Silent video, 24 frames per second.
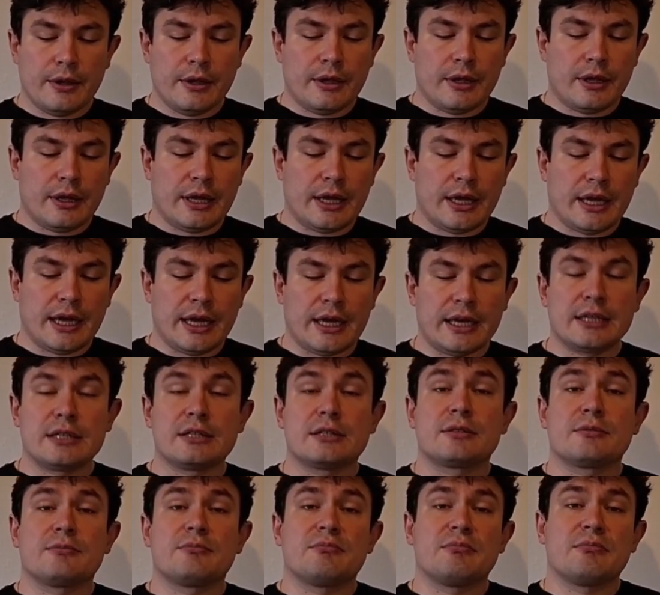And
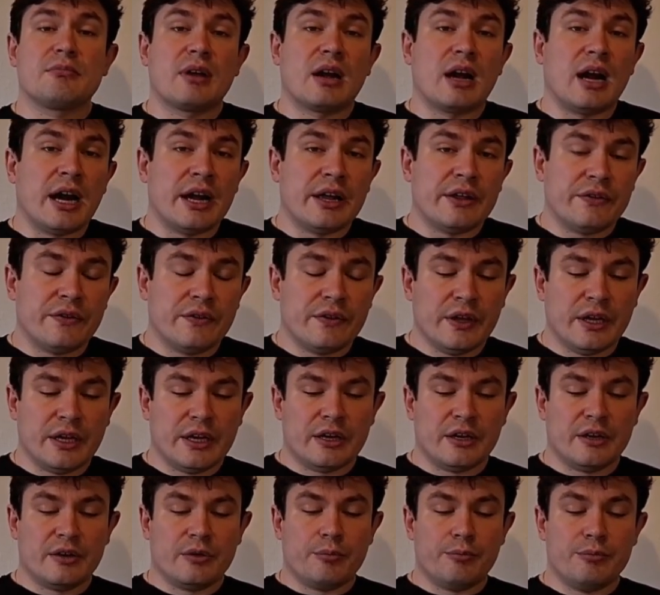I
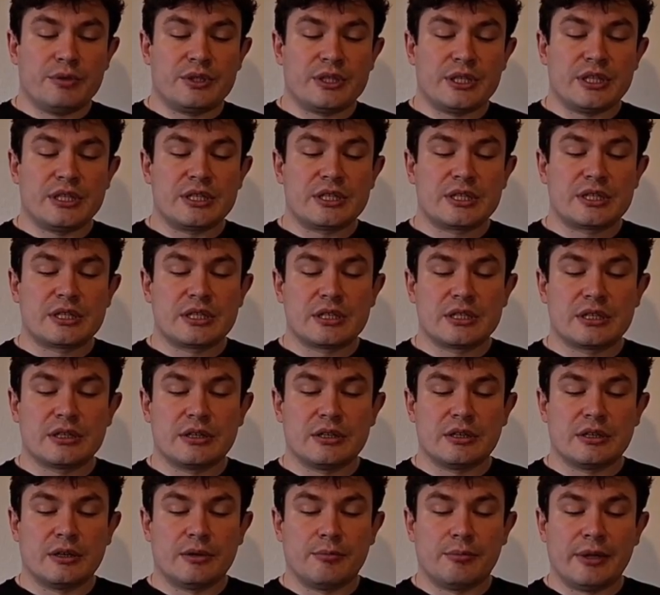think since
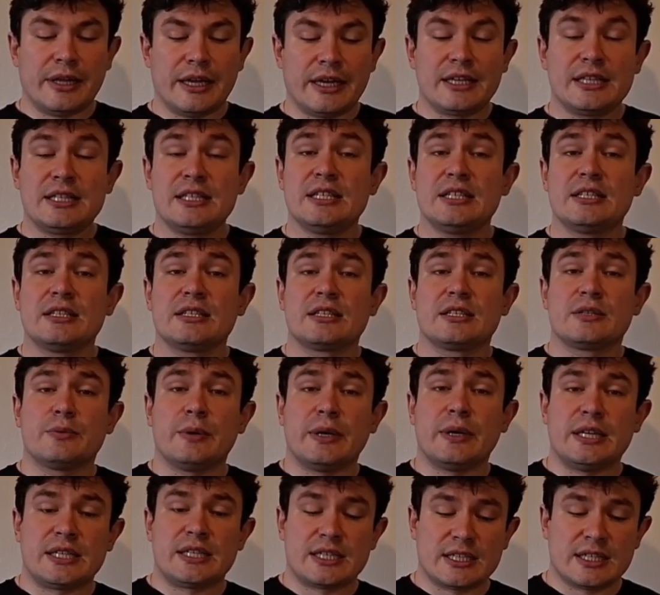black didn't
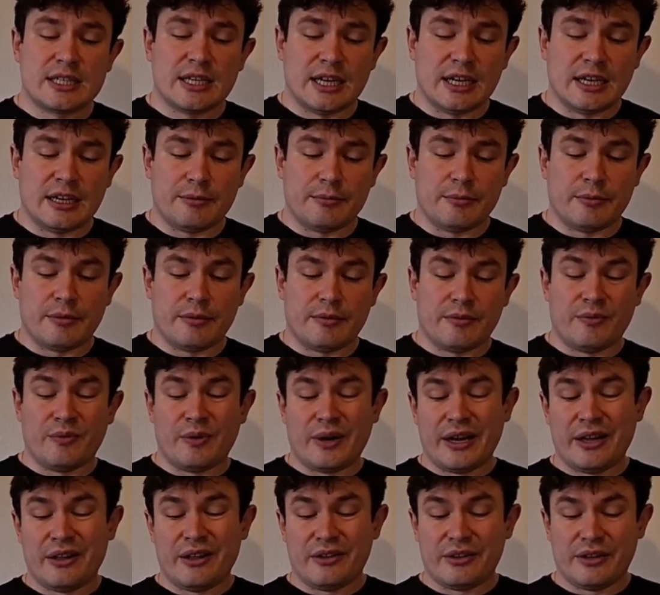waste time
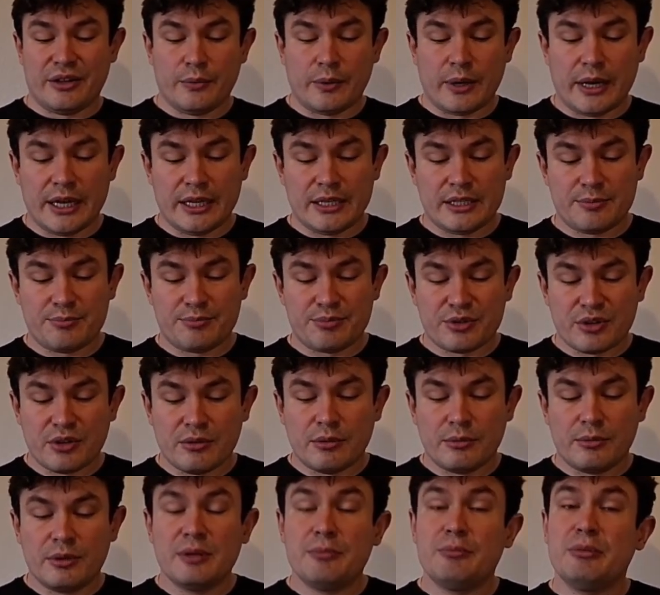while the white
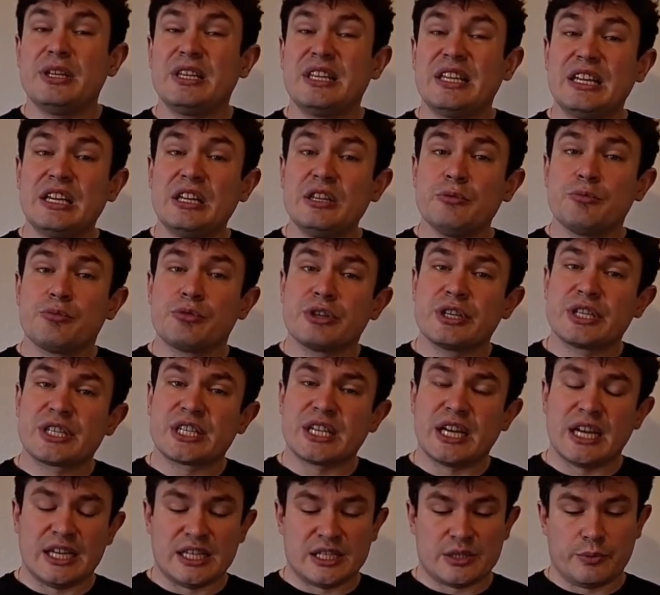probably been
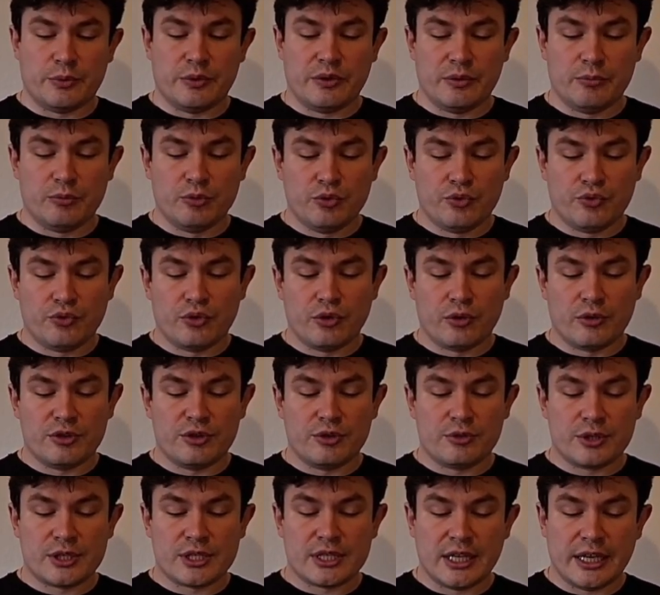imprecise with the move
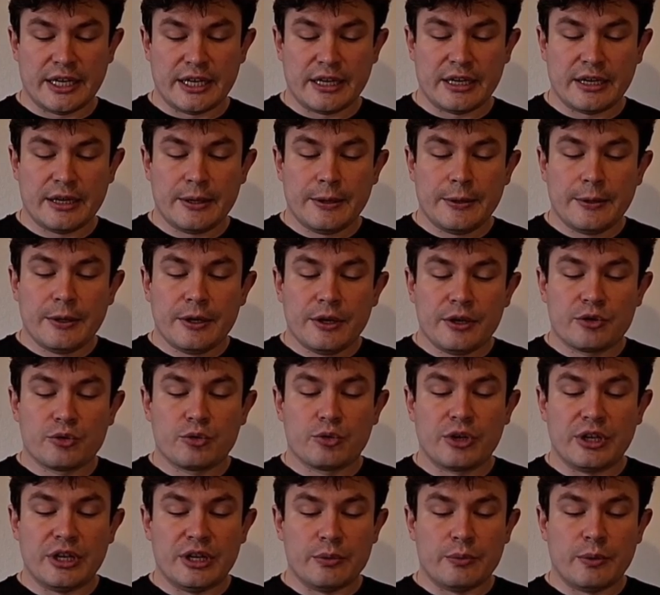orders like rook
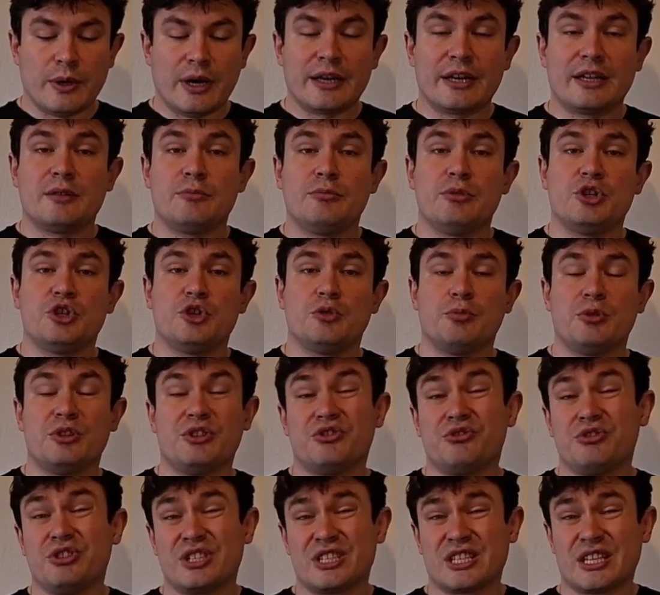e1 and bishop
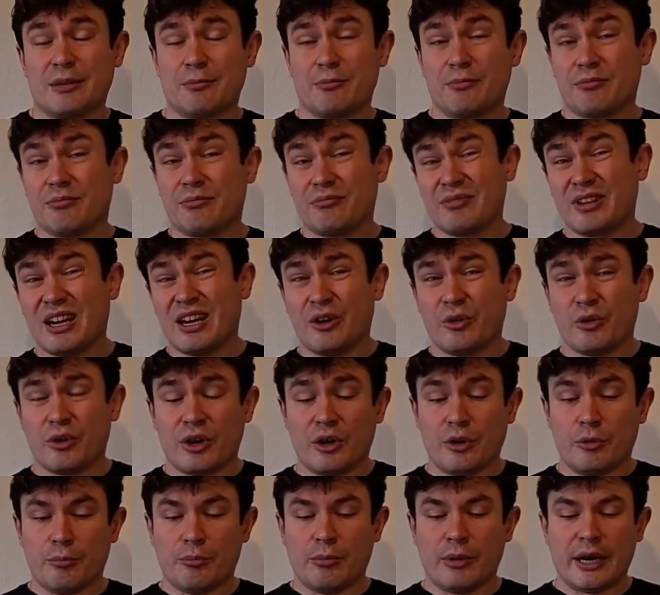e3 somehow
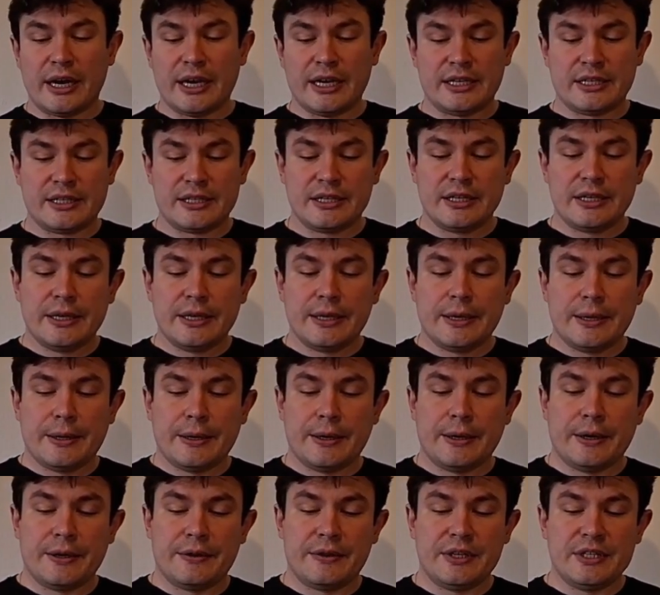combined
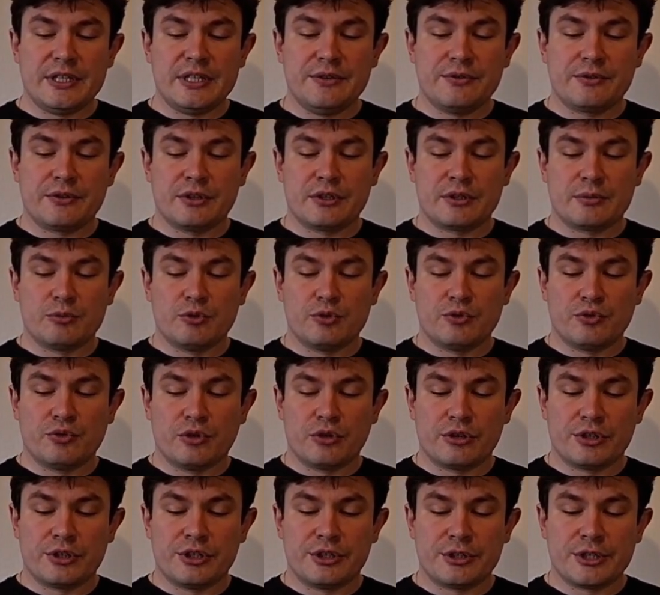the different move
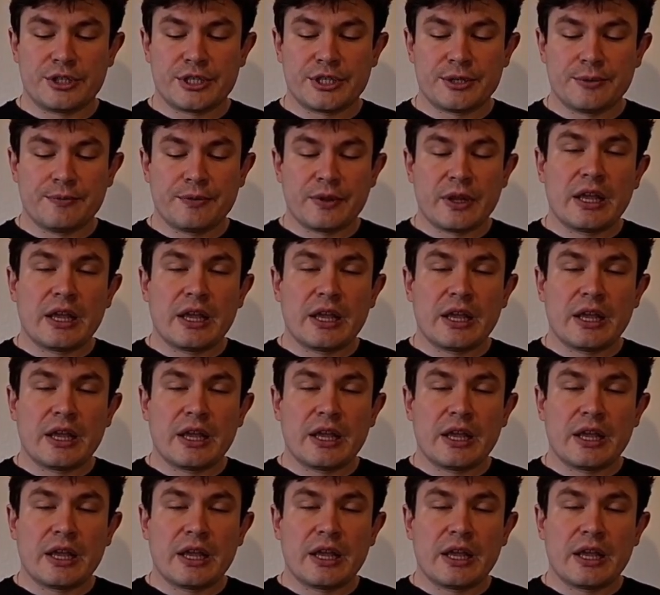orders,